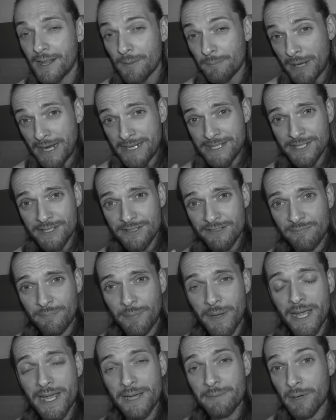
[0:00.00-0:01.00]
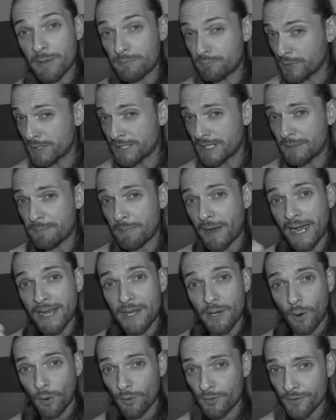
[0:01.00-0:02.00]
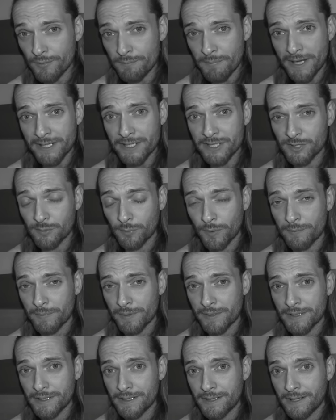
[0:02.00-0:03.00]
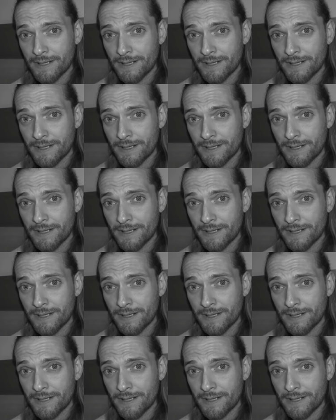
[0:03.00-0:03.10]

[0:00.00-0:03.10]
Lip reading: Pieces of paper printed by other men and women.